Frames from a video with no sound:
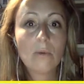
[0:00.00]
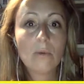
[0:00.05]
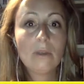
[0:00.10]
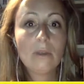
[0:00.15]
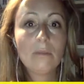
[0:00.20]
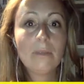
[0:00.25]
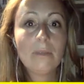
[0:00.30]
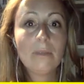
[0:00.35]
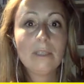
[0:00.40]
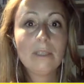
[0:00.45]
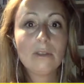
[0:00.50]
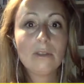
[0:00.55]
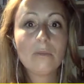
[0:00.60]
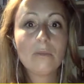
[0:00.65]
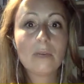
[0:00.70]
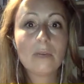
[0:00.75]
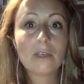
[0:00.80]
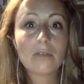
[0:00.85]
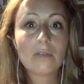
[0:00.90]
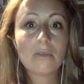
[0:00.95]
will be too
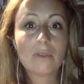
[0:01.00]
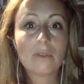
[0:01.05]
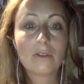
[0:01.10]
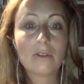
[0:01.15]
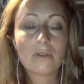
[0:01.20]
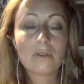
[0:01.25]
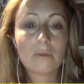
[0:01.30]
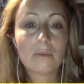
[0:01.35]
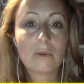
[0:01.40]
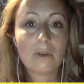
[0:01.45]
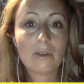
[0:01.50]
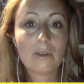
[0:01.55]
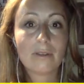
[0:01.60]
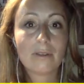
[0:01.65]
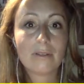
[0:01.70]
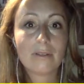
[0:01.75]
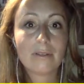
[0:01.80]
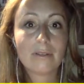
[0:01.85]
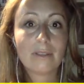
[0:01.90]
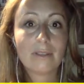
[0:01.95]
much for this world.
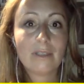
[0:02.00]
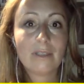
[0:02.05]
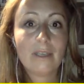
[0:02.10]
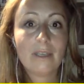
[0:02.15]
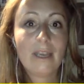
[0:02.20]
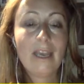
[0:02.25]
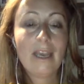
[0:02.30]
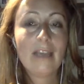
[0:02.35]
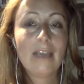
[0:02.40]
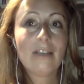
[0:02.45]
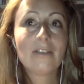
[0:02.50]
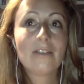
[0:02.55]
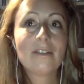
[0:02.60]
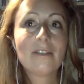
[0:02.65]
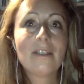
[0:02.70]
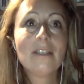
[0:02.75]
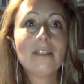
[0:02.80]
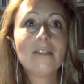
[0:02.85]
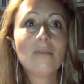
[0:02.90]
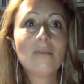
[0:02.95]
Because
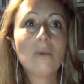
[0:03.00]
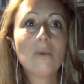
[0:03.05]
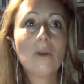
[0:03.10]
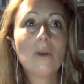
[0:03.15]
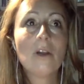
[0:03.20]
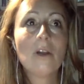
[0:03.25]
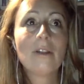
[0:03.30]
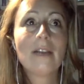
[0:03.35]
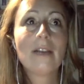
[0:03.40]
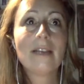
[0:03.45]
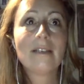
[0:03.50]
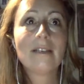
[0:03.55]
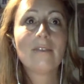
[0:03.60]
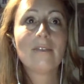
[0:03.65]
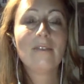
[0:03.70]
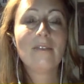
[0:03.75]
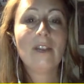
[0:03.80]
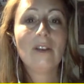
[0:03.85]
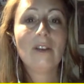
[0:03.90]
this world has a very